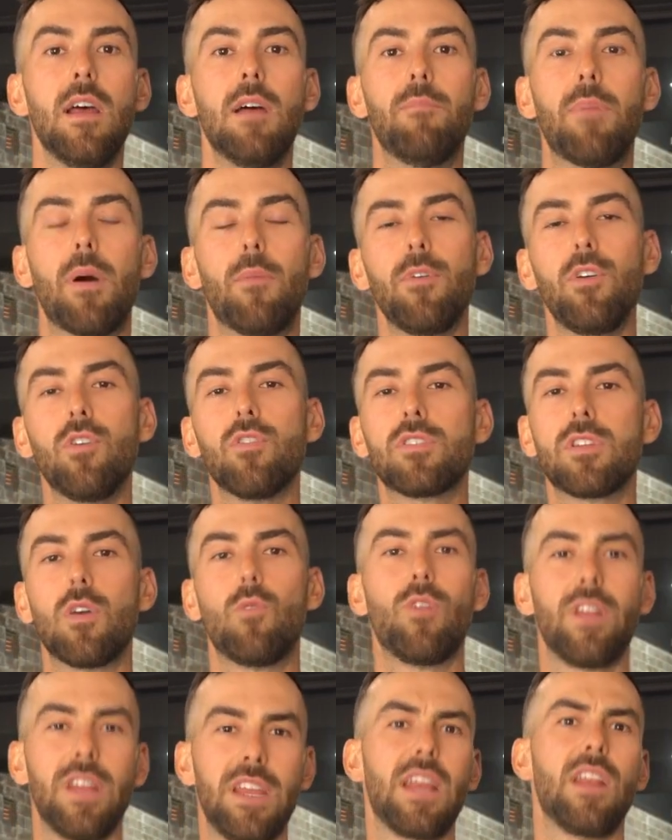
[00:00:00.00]
But we also
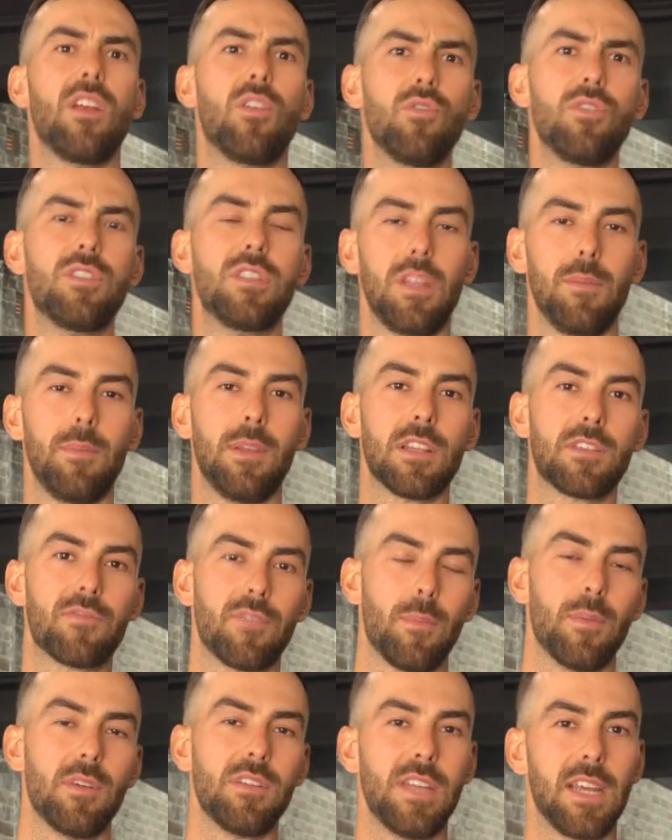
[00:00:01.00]
want to get a good stimulus
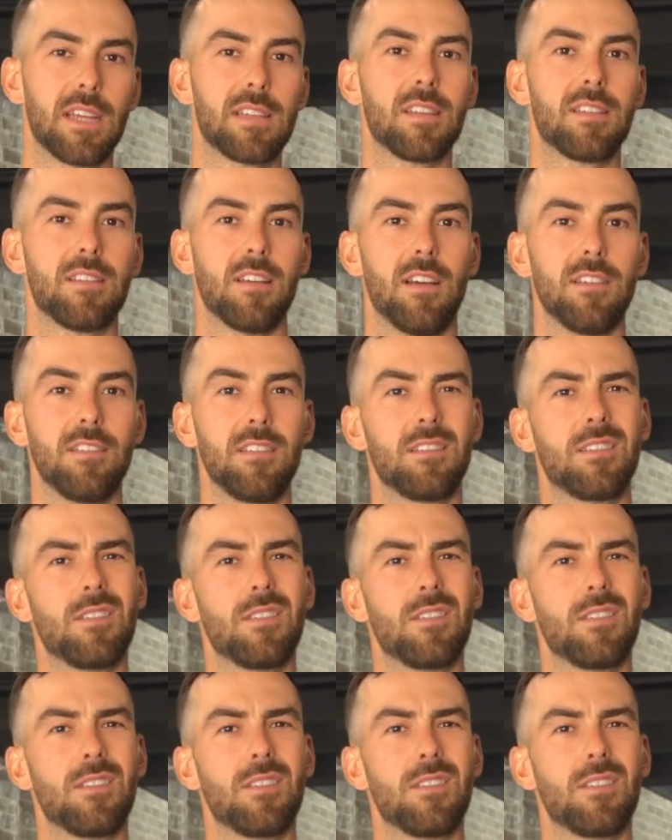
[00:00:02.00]
from those exercises.